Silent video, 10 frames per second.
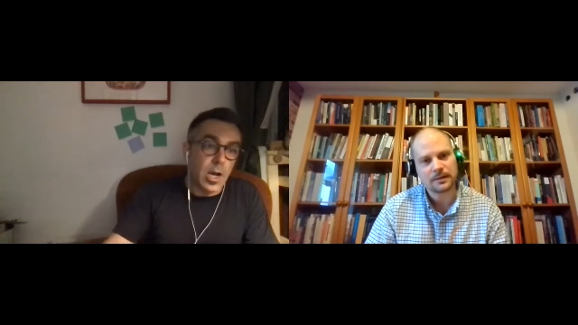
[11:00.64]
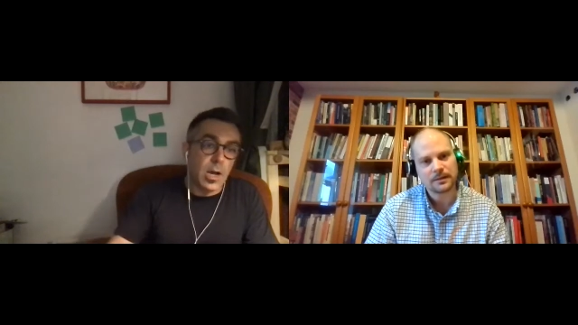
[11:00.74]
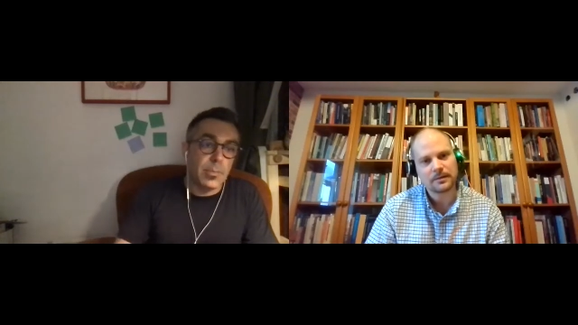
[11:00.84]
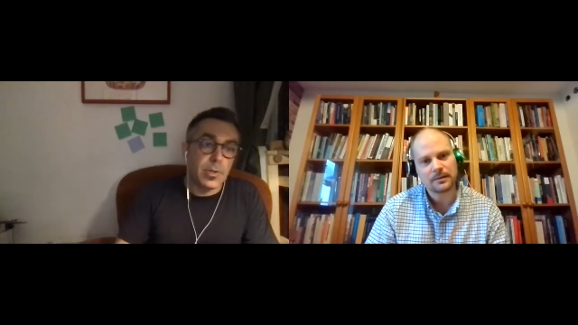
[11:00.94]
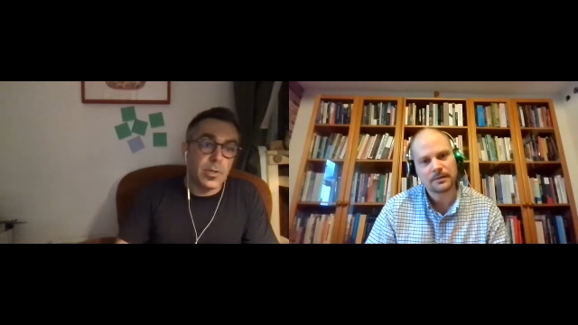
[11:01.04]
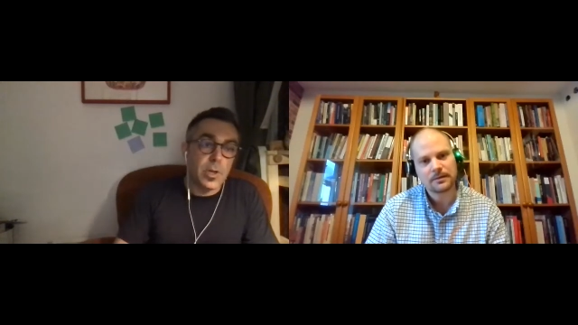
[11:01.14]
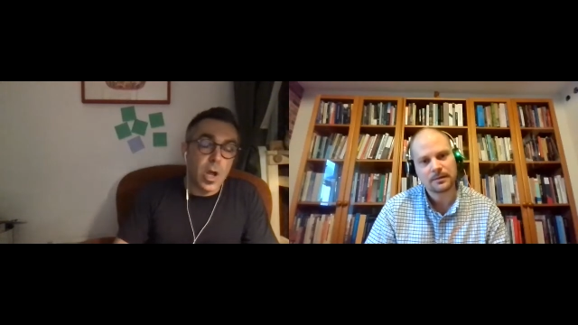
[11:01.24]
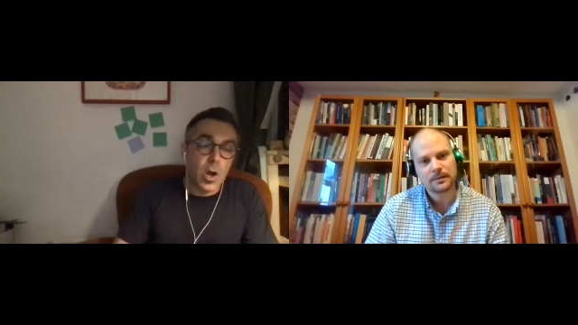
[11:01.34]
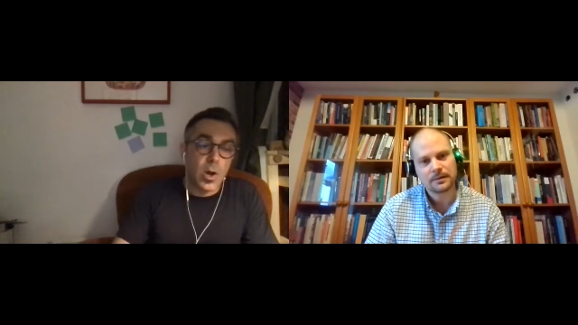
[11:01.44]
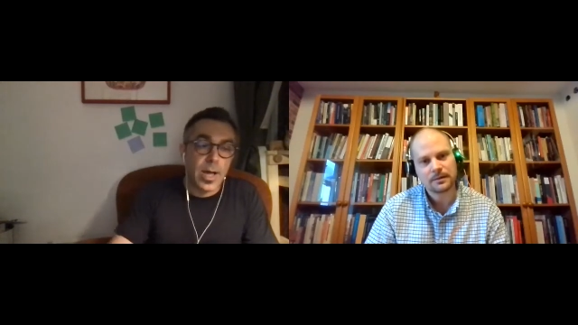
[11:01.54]
Speaker 1: Uh, but
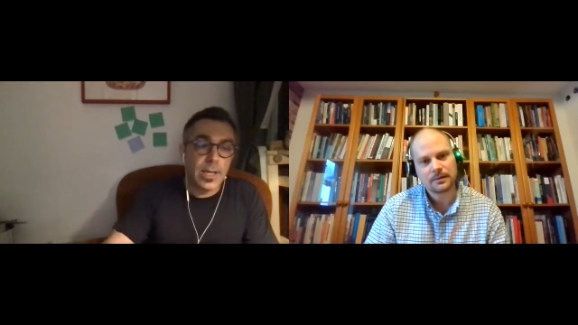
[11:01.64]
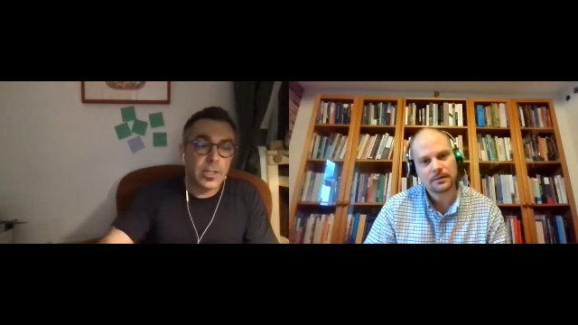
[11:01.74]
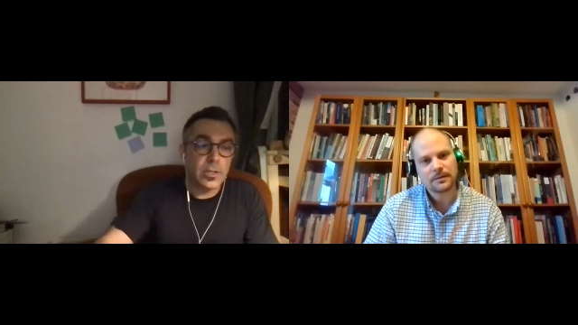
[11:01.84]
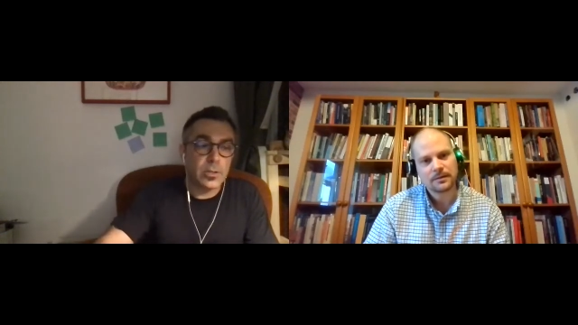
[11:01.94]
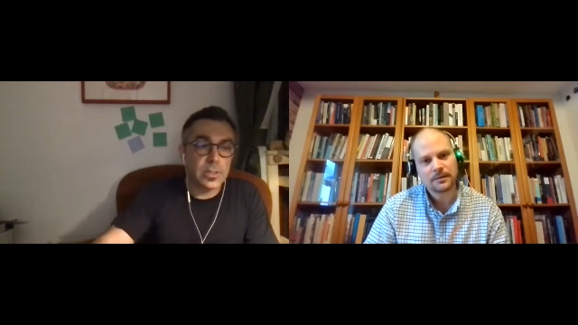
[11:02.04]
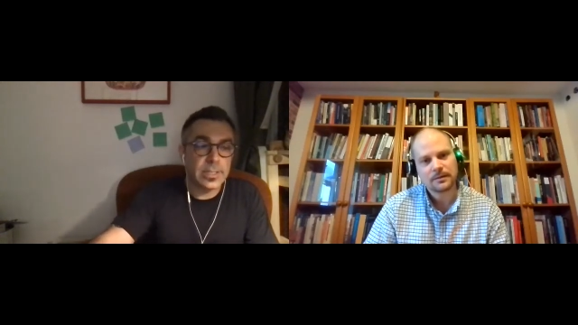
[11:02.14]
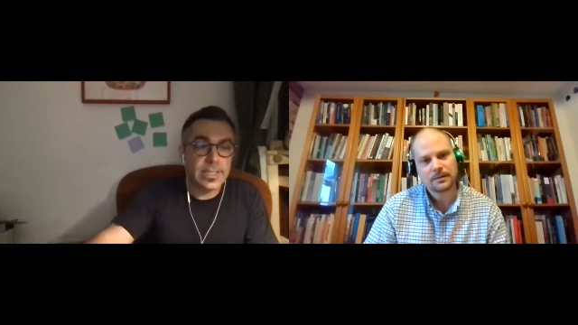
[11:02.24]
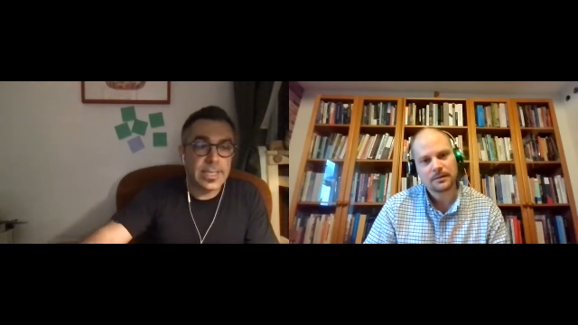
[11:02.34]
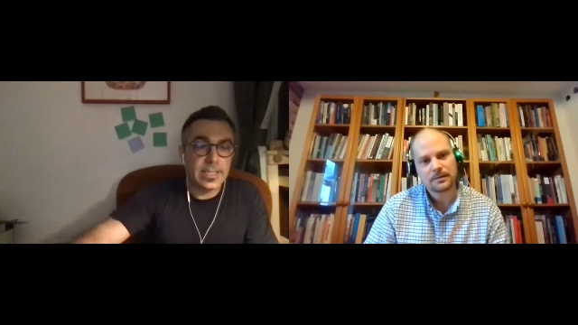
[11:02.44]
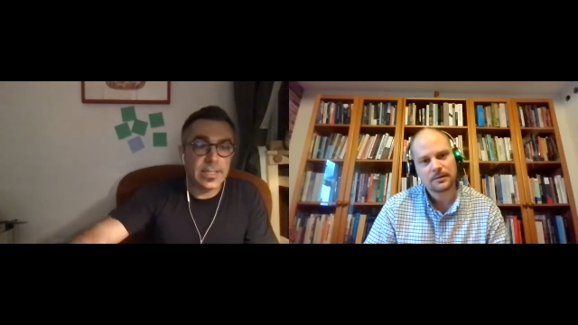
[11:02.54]
no, I actually don't
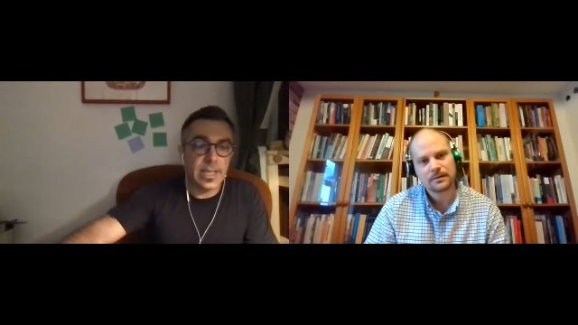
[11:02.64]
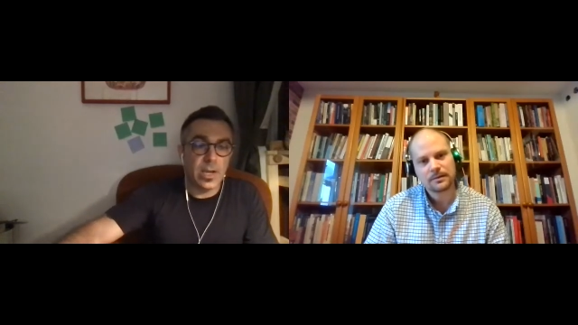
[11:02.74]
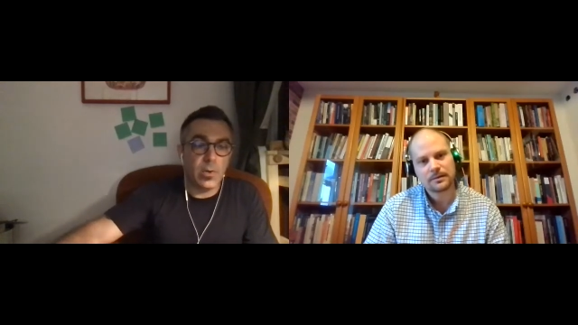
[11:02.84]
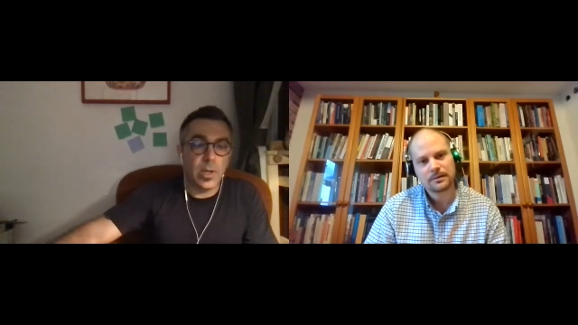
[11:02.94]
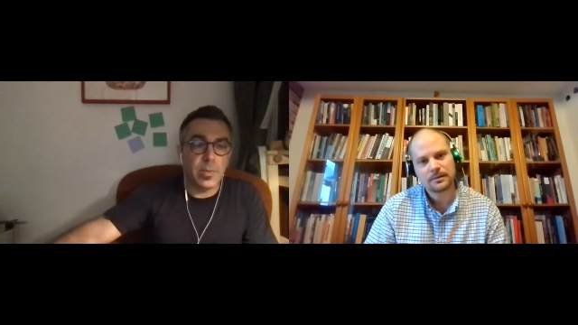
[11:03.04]
see it that way,